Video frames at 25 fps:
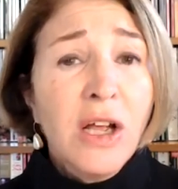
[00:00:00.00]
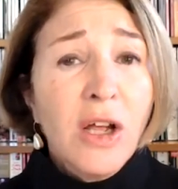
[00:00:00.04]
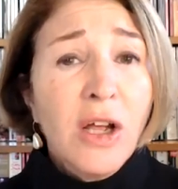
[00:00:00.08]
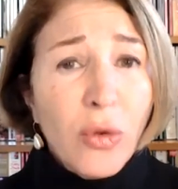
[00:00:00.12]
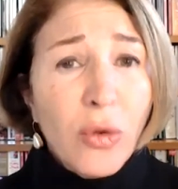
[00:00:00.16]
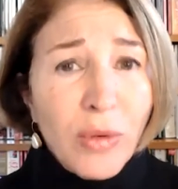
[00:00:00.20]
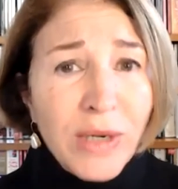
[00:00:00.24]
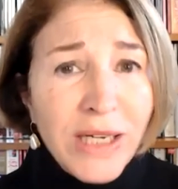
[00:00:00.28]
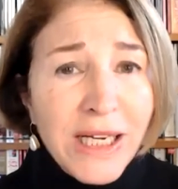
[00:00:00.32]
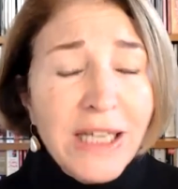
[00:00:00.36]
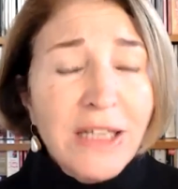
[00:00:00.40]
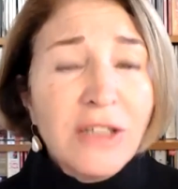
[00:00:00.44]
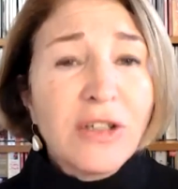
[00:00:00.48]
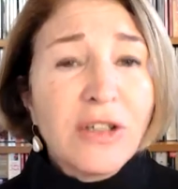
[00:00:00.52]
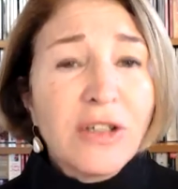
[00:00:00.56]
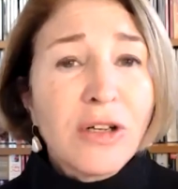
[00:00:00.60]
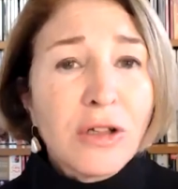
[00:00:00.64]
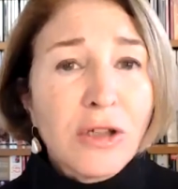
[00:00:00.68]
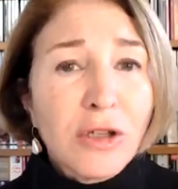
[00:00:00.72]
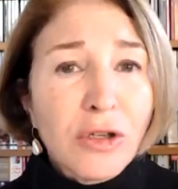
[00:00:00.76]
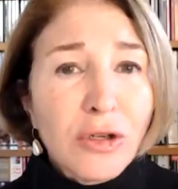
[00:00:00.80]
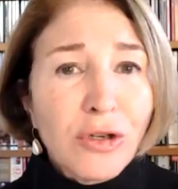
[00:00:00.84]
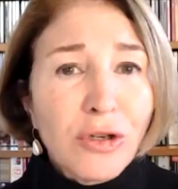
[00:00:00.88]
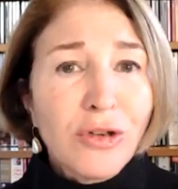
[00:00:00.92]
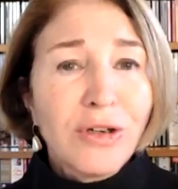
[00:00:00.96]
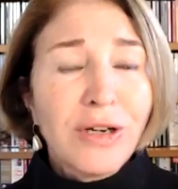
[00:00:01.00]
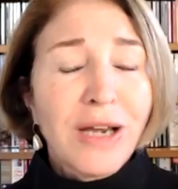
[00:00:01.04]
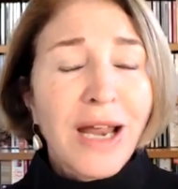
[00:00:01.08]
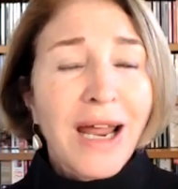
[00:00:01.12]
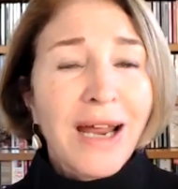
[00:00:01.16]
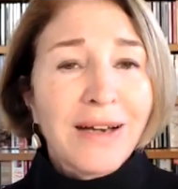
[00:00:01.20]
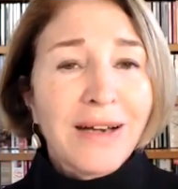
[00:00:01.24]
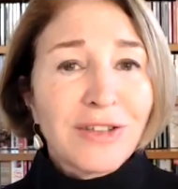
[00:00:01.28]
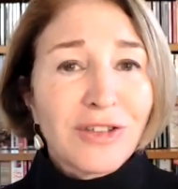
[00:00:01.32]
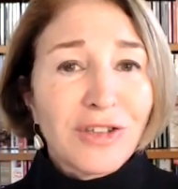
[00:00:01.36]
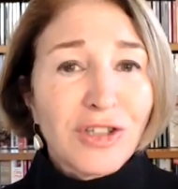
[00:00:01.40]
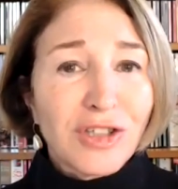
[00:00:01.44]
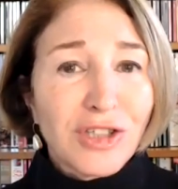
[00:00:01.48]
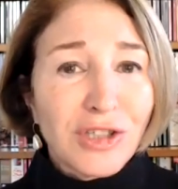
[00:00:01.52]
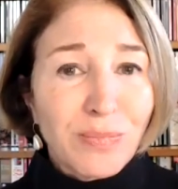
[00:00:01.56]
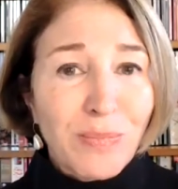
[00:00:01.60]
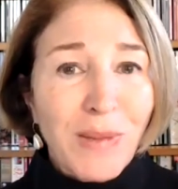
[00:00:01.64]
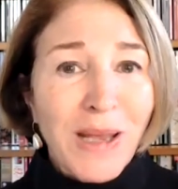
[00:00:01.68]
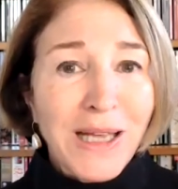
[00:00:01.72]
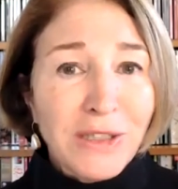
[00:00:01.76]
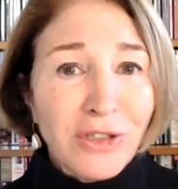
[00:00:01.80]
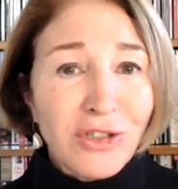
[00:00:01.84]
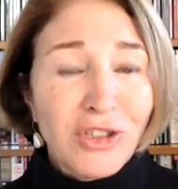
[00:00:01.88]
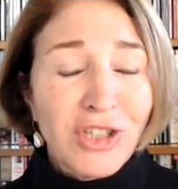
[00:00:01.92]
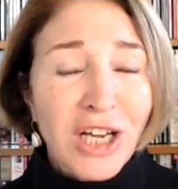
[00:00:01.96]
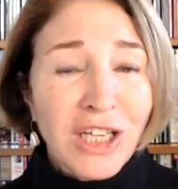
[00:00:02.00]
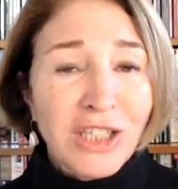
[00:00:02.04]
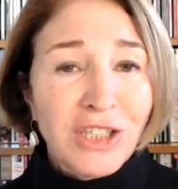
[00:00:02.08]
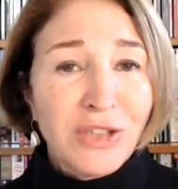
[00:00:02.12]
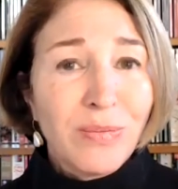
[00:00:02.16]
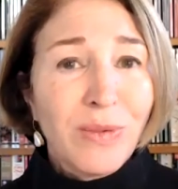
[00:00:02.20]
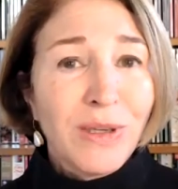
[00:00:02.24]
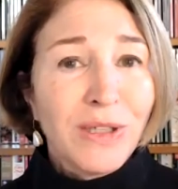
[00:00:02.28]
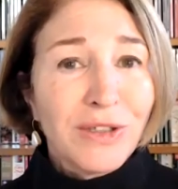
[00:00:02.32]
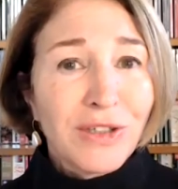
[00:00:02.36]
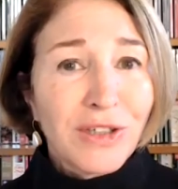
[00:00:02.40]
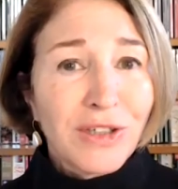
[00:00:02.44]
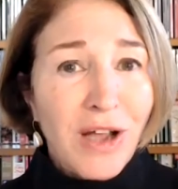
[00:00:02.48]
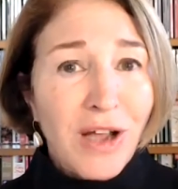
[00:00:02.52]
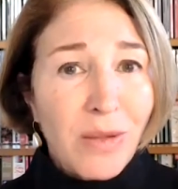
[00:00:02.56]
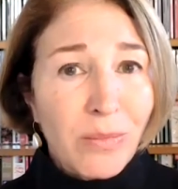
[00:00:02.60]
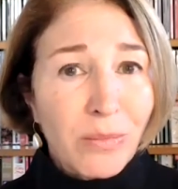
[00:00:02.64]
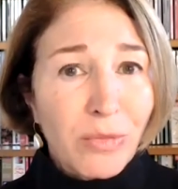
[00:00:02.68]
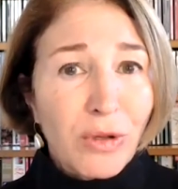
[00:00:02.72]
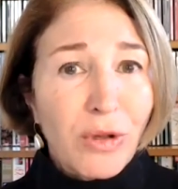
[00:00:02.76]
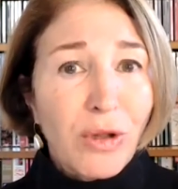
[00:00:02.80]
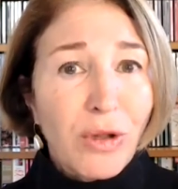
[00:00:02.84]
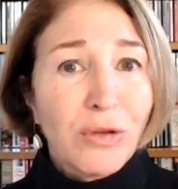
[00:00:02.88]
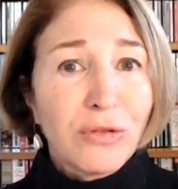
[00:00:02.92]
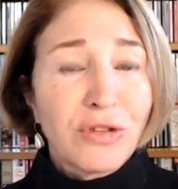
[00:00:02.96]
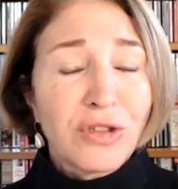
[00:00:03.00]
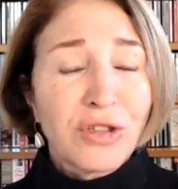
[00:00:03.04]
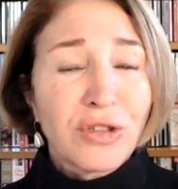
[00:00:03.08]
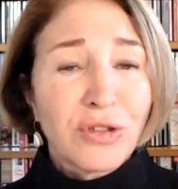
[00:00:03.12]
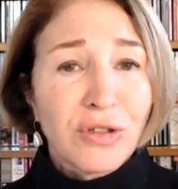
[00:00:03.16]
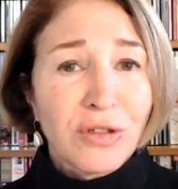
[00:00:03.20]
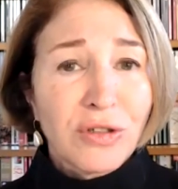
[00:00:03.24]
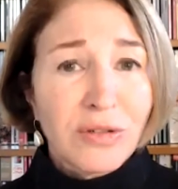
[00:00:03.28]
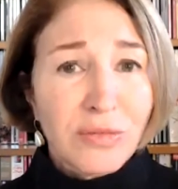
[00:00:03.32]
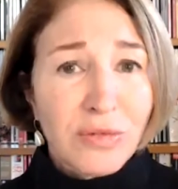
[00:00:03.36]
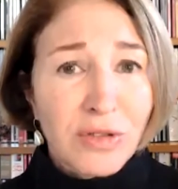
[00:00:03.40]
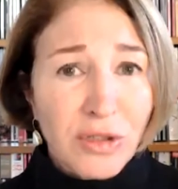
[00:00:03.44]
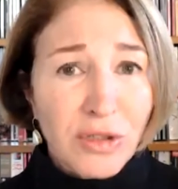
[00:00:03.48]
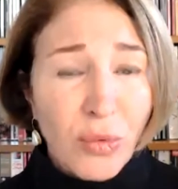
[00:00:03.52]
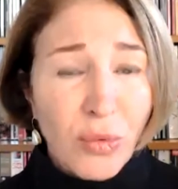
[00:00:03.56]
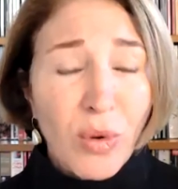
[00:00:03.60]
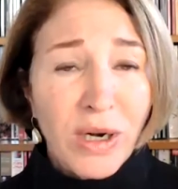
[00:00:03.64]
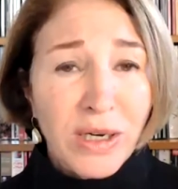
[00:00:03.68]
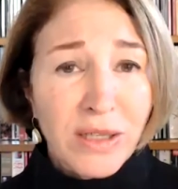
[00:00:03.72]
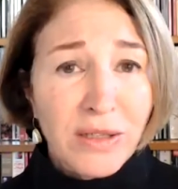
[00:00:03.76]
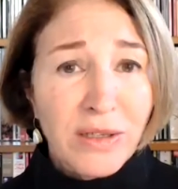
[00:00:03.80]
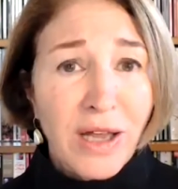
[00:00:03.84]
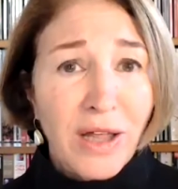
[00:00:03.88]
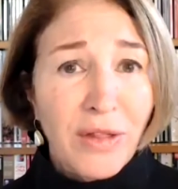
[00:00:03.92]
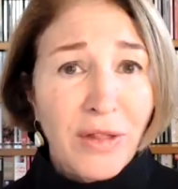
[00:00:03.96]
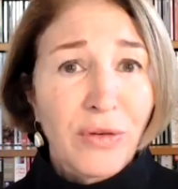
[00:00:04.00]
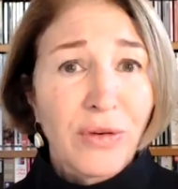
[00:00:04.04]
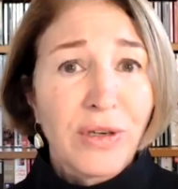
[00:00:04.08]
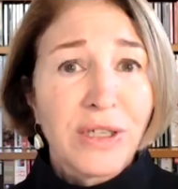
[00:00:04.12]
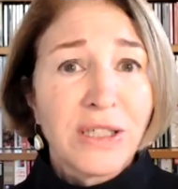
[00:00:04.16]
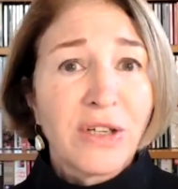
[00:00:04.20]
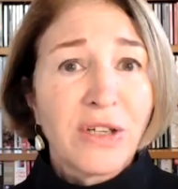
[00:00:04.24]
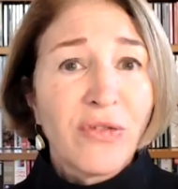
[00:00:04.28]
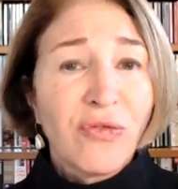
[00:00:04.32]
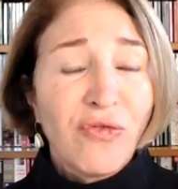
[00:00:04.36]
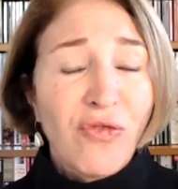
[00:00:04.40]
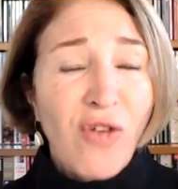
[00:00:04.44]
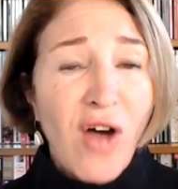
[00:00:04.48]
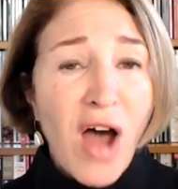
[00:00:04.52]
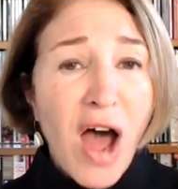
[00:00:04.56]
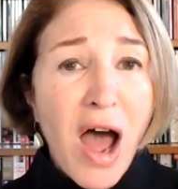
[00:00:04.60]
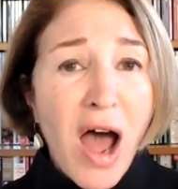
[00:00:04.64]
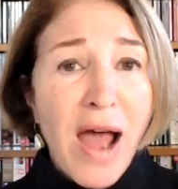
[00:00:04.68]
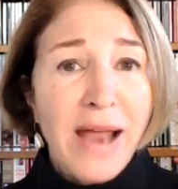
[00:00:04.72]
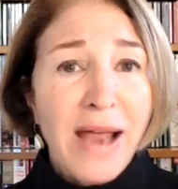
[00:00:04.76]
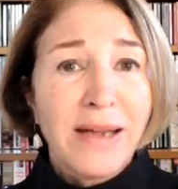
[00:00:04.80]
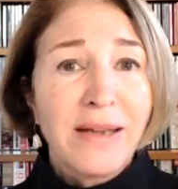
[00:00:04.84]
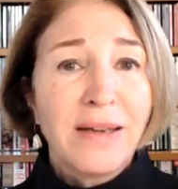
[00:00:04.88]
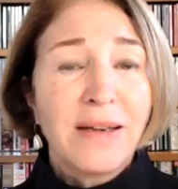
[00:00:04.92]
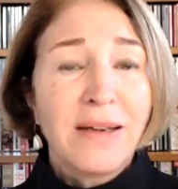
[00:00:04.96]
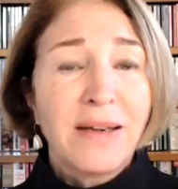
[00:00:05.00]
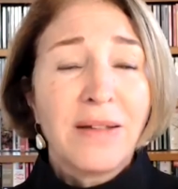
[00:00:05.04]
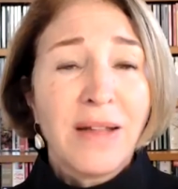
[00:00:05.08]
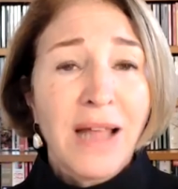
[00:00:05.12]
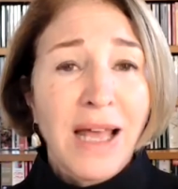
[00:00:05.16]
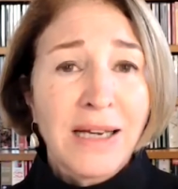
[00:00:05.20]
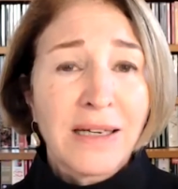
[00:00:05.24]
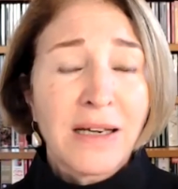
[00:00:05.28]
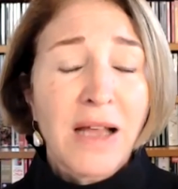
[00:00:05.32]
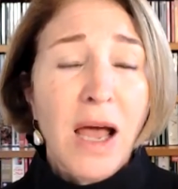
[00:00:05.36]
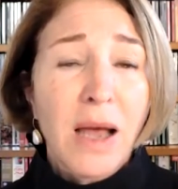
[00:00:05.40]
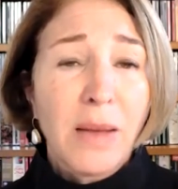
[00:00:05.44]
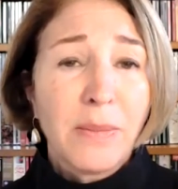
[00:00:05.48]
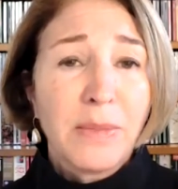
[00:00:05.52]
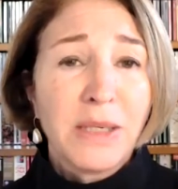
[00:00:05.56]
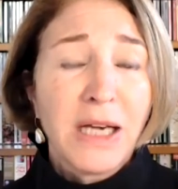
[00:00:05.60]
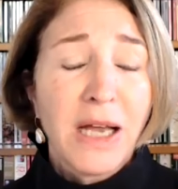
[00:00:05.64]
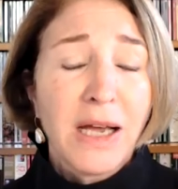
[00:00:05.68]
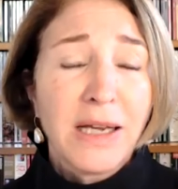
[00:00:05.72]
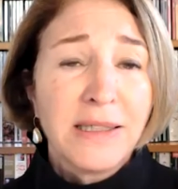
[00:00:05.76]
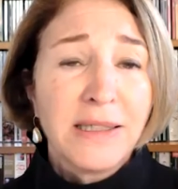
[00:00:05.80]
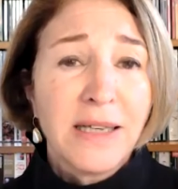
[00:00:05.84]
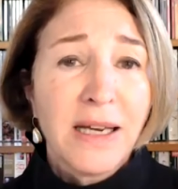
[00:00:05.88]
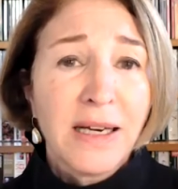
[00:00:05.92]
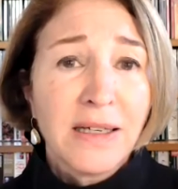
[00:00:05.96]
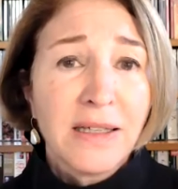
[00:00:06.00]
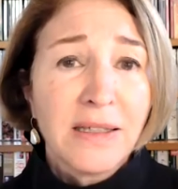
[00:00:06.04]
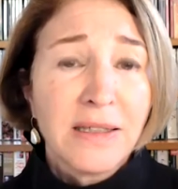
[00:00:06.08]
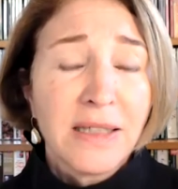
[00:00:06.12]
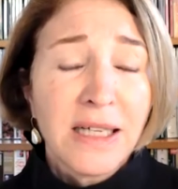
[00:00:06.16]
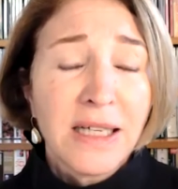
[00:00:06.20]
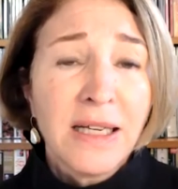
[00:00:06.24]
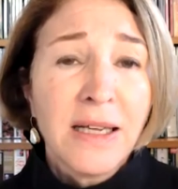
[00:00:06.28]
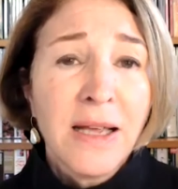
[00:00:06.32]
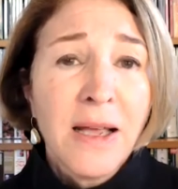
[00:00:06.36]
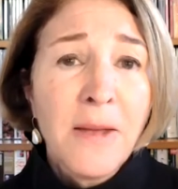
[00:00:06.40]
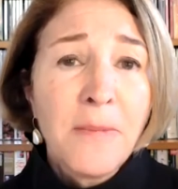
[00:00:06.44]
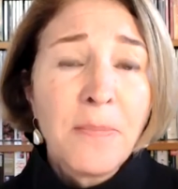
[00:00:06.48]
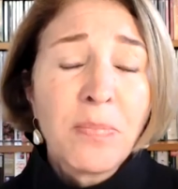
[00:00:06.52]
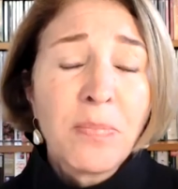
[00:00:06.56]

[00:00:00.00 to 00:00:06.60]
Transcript: We need to learn how to suspend judgment to come closer to one another and to find that common identity.